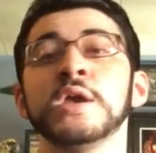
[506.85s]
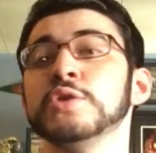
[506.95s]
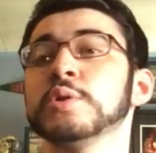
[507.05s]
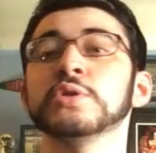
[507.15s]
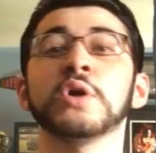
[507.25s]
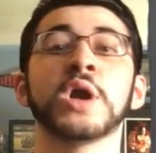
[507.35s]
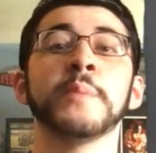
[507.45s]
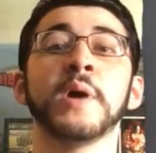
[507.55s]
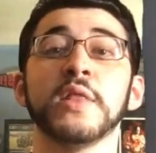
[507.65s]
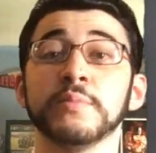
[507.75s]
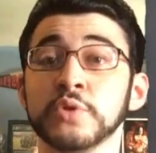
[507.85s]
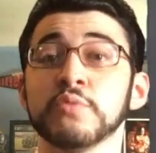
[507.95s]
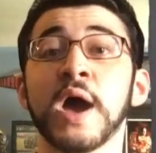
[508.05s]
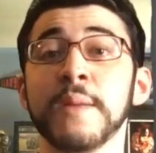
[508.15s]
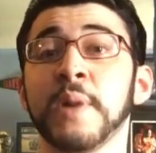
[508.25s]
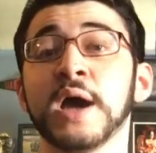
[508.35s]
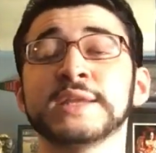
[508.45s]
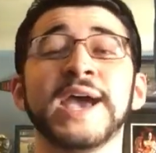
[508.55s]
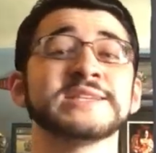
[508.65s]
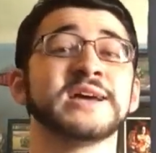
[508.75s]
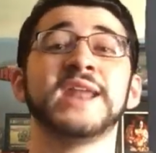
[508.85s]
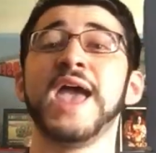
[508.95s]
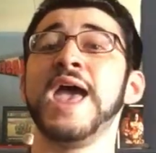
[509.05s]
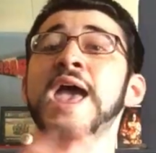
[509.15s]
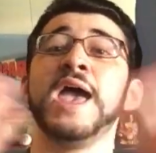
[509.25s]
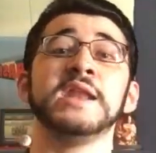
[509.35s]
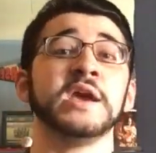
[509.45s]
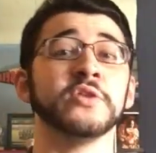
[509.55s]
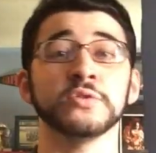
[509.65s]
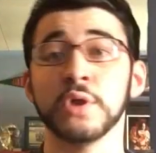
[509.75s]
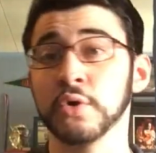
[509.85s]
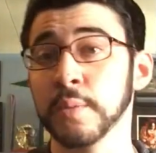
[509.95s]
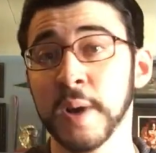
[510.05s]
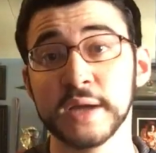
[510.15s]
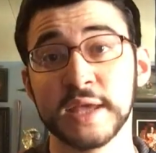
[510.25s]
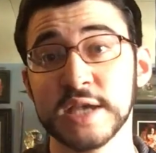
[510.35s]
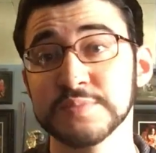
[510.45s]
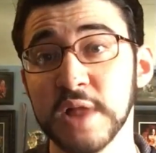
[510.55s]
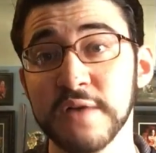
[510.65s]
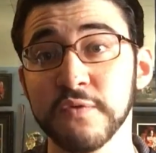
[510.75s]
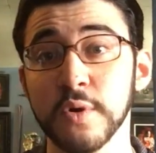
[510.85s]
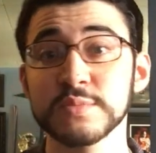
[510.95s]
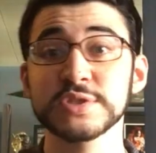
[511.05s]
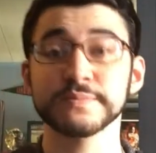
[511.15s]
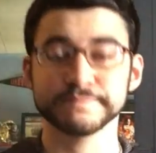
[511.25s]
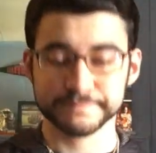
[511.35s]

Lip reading: You can look up the Blue Riot Podcast on any other local podcast platforms.